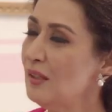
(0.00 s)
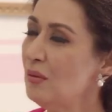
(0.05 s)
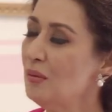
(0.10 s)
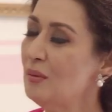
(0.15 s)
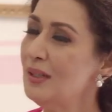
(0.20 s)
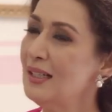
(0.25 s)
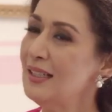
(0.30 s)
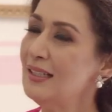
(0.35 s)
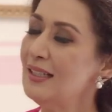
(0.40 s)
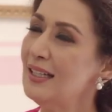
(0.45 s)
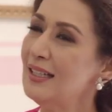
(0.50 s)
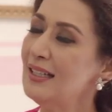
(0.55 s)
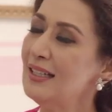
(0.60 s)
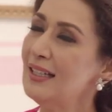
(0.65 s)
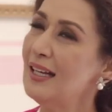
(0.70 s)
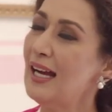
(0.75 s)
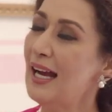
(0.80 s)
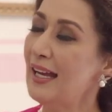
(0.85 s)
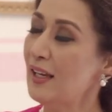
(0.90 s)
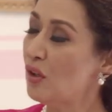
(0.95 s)
Well,
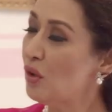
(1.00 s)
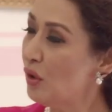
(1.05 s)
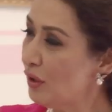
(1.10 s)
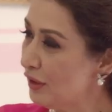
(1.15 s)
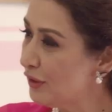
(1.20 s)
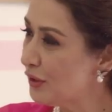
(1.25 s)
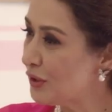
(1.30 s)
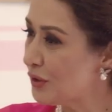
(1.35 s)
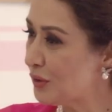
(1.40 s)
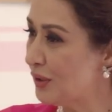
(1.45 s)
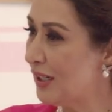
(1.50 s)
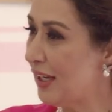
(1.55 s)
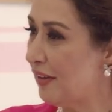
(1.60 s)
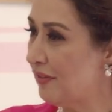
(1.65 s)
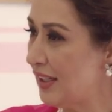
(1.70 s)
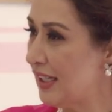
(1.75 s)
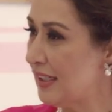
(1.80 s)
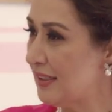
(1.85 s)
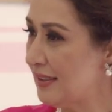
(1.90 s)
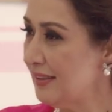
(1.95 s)
I called the show
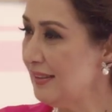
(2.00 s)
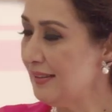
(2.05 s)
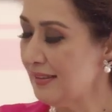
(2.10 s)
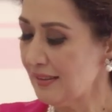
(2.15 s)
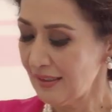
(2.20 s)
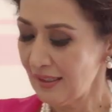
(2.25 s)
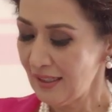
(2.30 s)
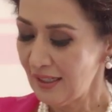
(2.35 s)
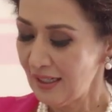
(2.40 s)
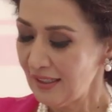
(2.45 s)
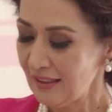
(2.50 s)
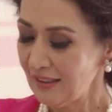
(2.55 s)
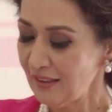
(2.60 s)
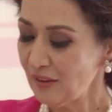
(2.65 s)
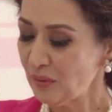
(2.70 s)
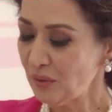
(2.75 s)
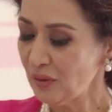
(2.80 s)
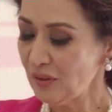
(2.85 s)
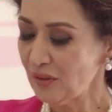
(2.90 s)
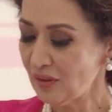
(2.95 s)
Love Letters.
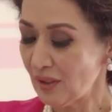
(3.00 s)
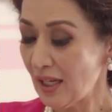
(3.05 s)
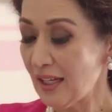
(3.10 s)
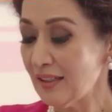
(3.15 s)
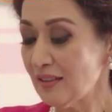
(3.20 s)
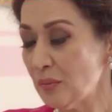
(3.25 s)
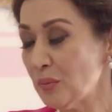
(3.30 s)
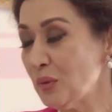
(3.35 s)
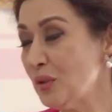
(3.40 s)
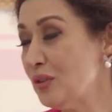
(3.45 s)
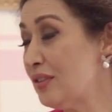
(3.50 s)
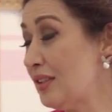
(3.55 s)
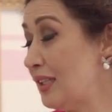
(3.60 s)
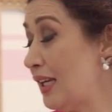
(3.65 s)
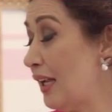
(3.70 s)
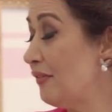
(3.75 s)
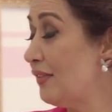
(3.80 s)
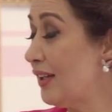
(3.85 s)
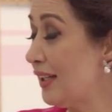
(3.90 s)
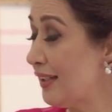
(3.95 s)
This was, I suppose, a
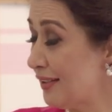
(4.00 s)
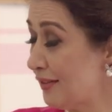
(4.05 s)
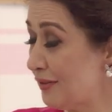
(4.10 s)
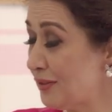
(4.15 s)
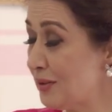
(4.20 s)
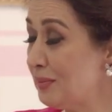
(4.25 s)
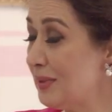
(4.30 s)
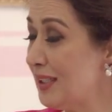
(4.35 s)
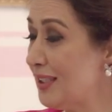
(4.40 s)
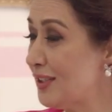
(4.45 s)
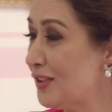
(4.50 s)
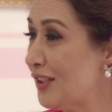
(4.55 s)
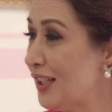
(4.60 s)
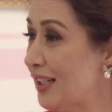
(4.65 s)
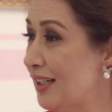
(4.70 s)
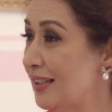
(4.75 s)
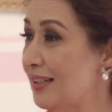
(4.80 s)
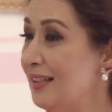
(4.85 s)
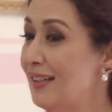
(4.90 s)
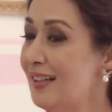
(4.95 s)
love letter from me to
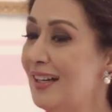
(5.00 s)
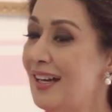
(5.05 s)
her.